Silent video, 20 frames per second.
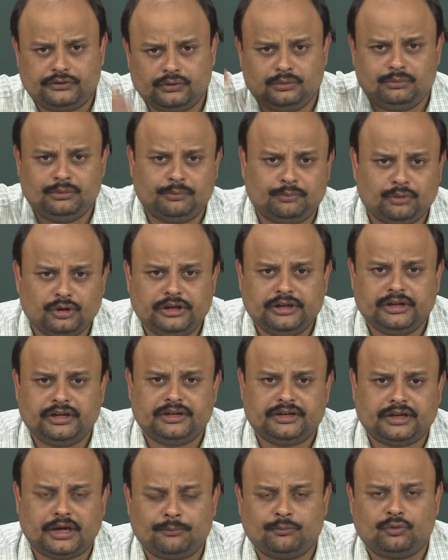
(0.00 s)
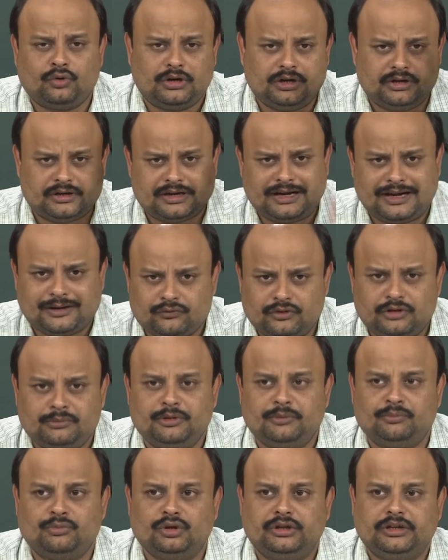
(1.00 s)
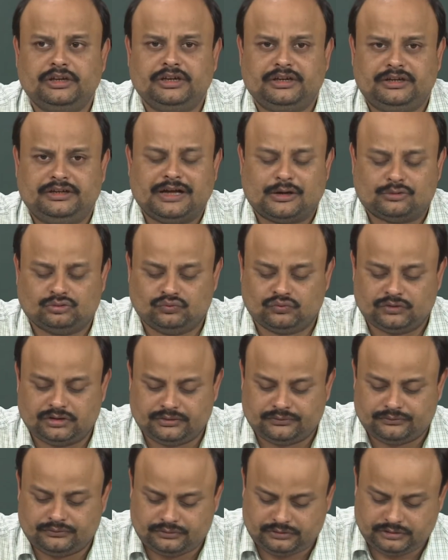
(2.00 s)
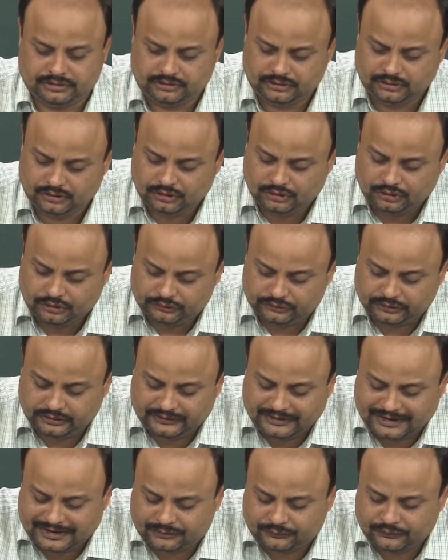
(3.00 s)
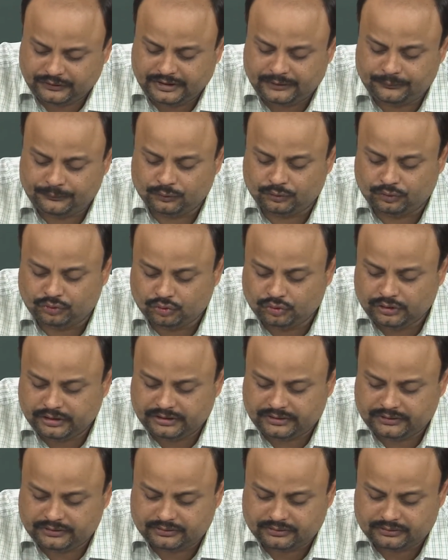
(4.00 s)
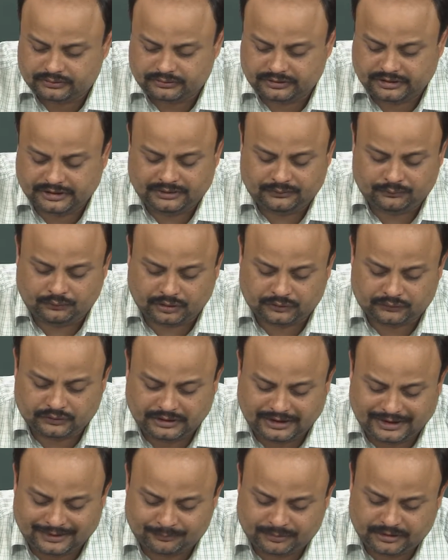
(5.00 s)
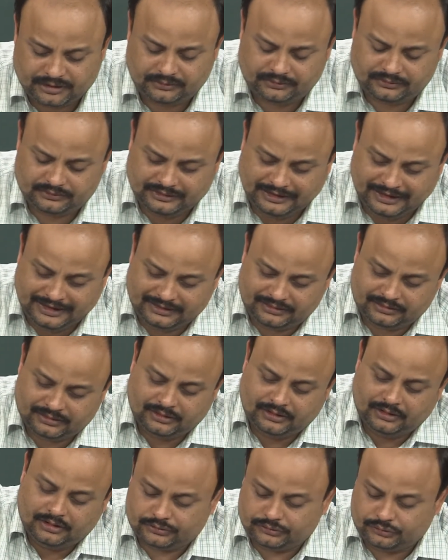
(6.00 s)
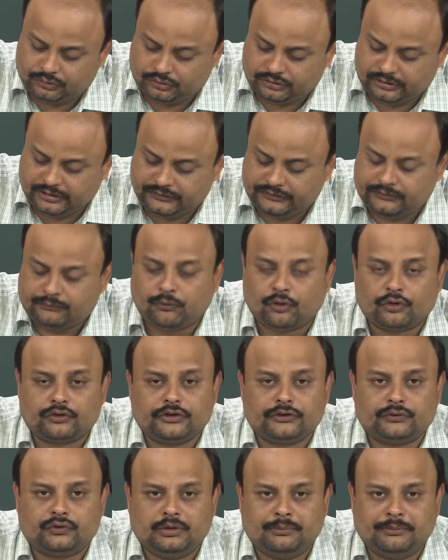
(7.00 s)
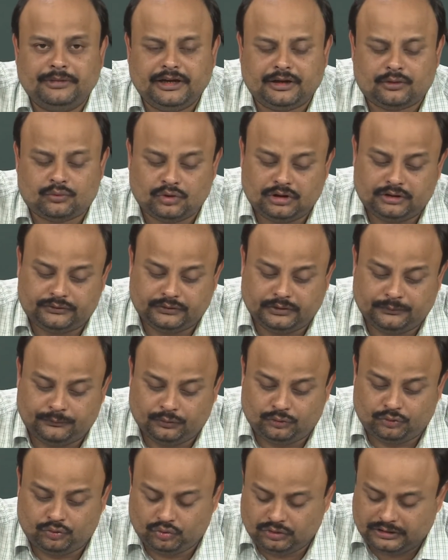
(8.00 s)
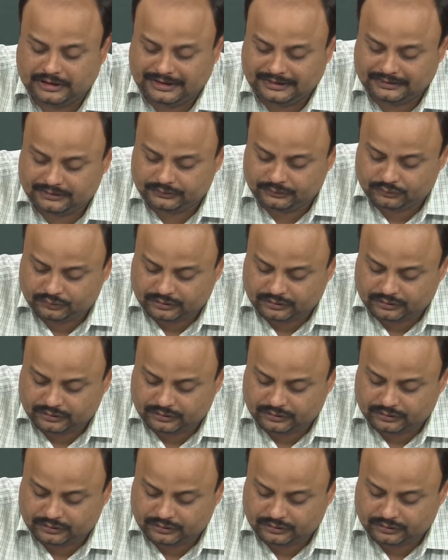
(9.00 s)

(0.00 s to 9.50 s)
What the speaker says: will be pulling it upward, drag will be pulling it downward. Okay. So, in that way if you do it, then what will happen, that your this forces will be equal. So, if you do that, you